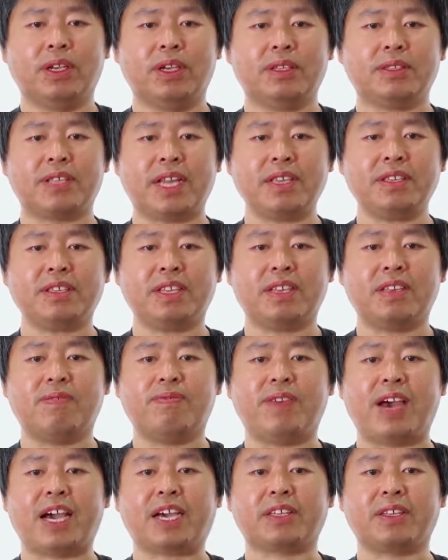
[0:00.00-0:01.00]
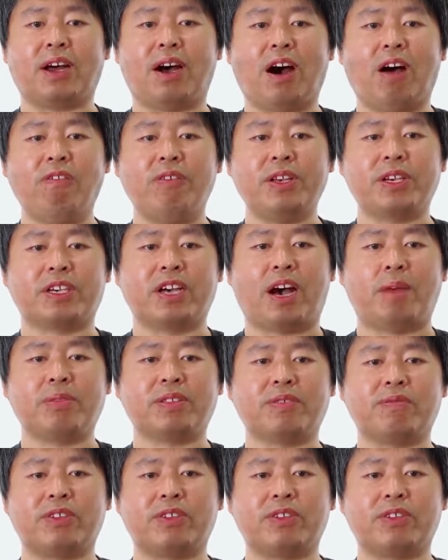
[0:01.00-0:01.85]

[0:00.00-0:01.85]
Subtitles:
since the effect often comes